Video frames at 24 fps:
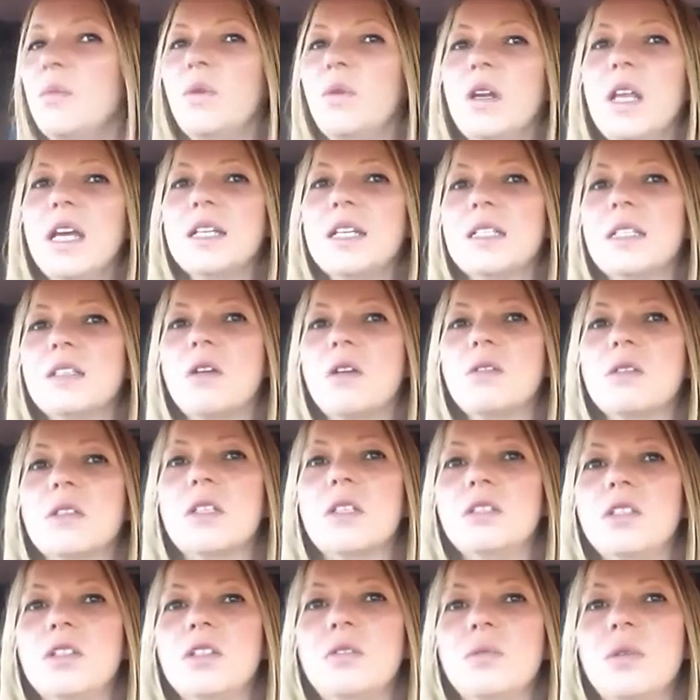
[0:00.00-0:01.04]
what our souls
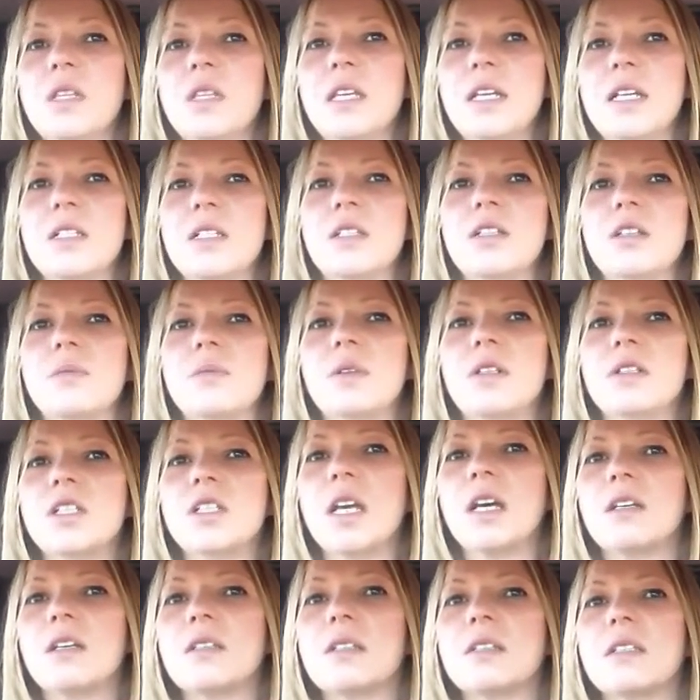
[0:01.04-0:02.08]
can do in these human
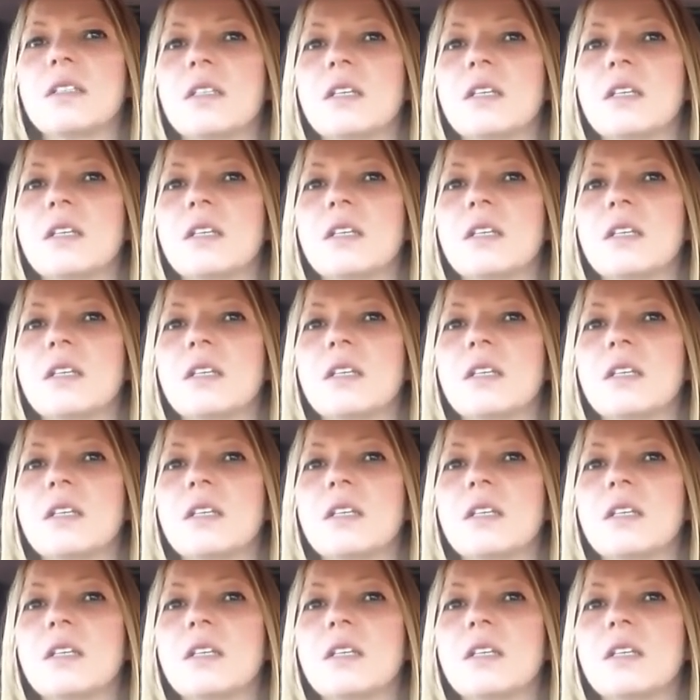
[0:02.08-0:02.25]
shells.